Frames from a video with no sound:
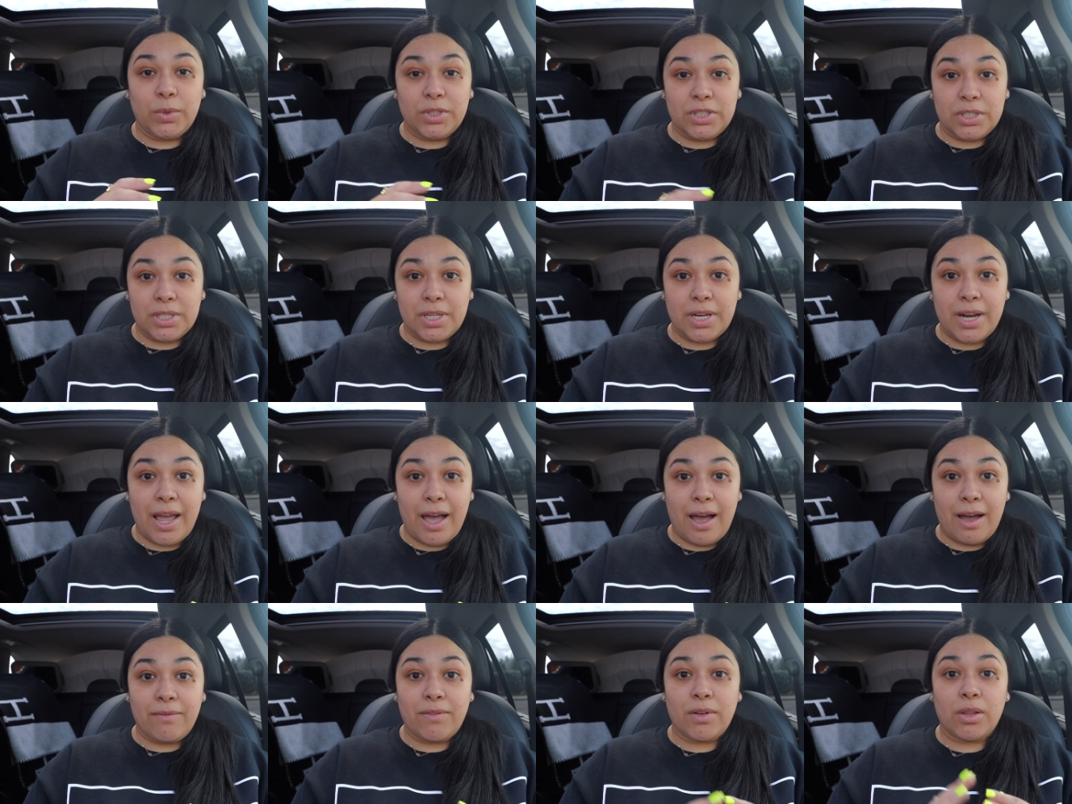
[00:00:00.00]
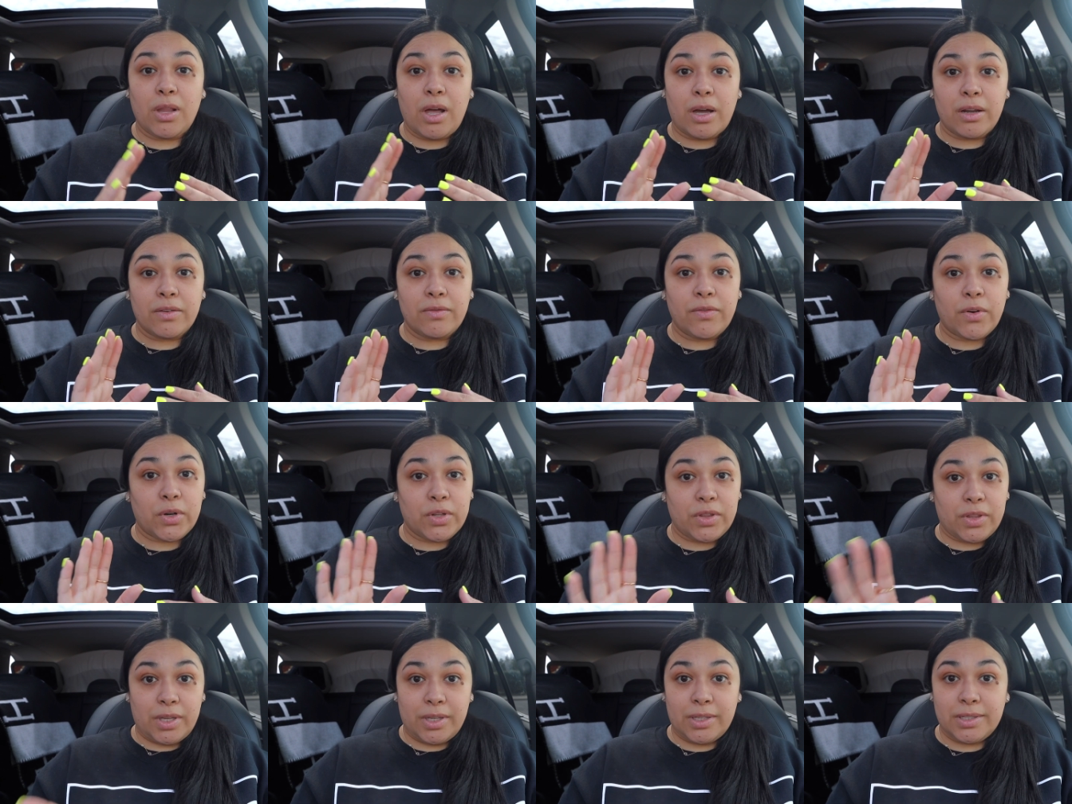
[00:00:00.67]
We did have a lot of
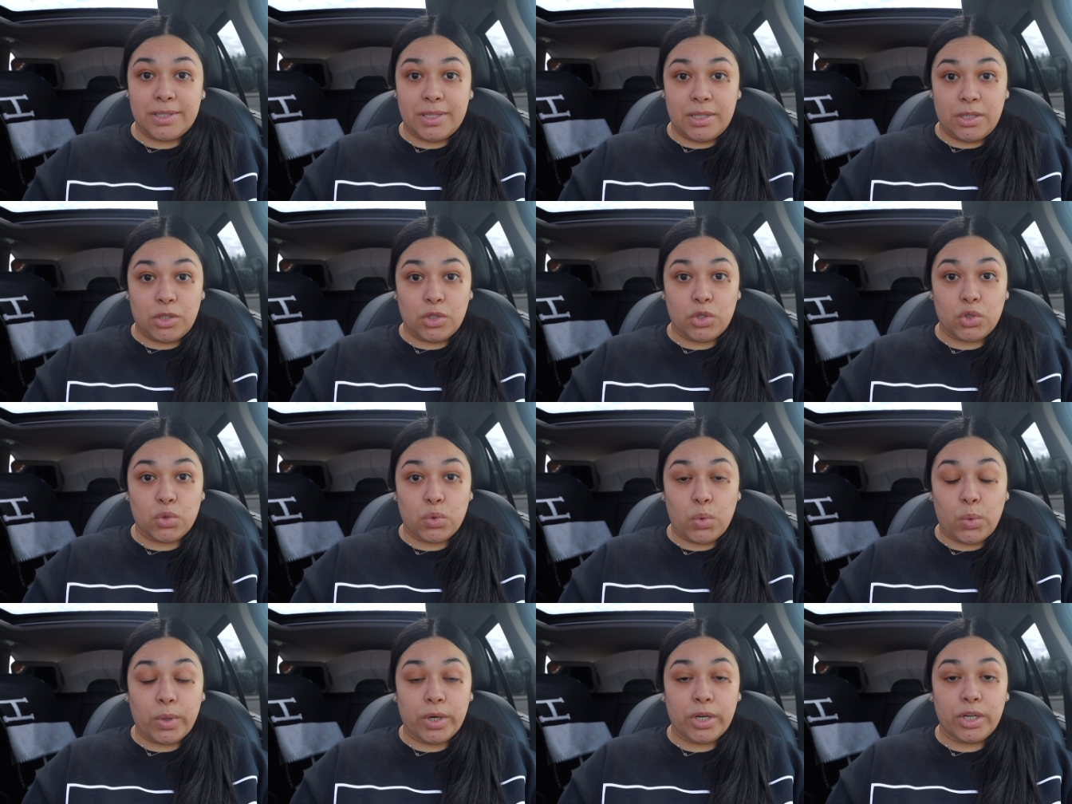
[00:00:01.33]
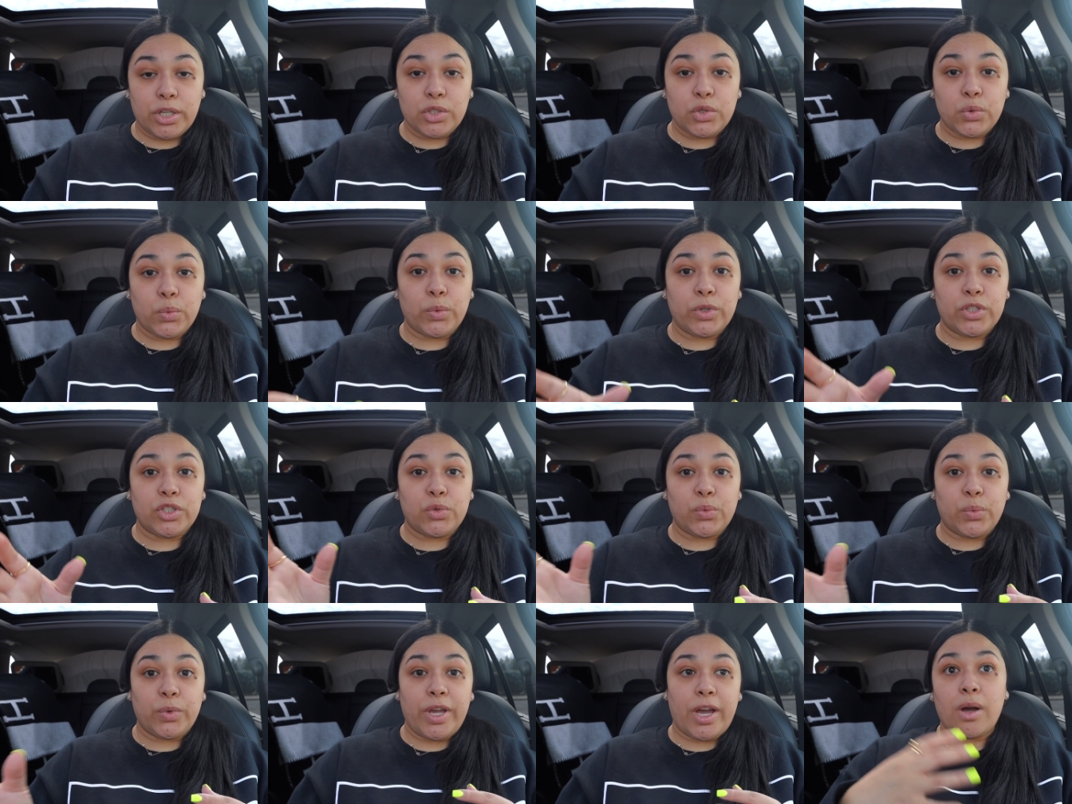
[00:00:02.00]
our things in a storage,
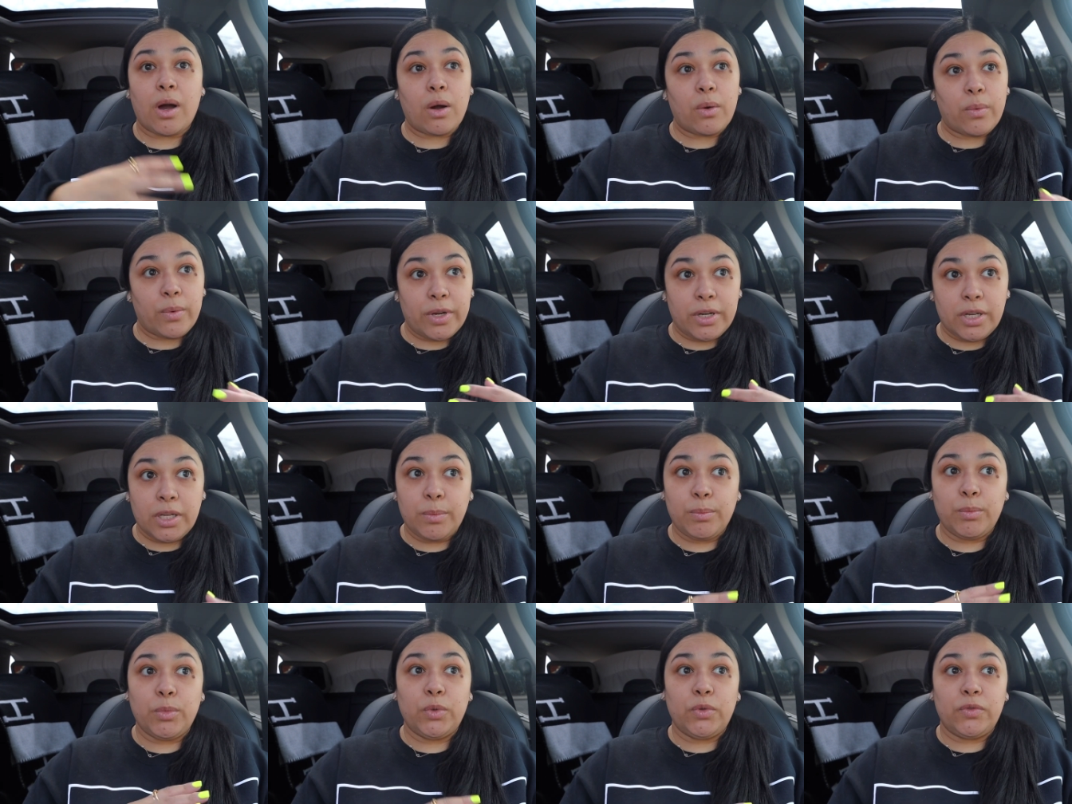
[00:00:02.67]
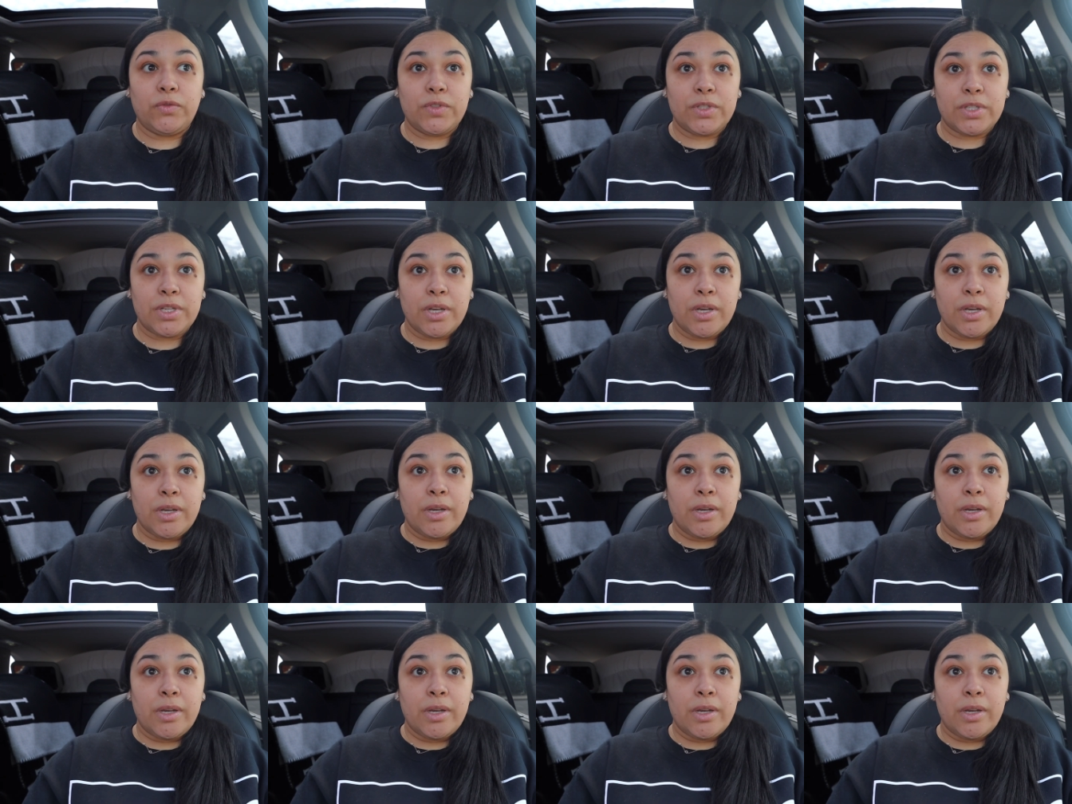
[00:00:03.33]
which we already moved